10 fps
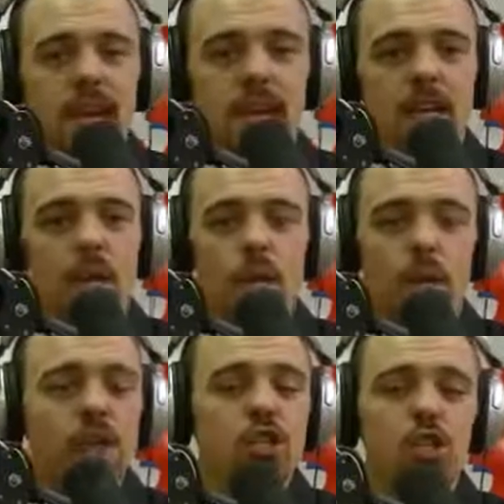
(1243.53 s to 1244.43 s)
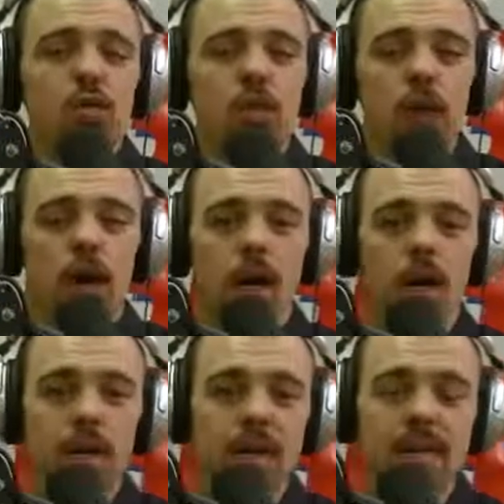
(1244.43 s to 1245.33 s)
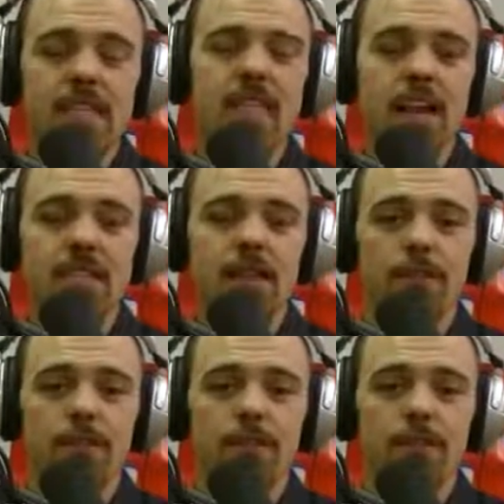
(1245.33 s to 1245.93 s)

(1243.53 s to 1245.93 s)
And we do ETFs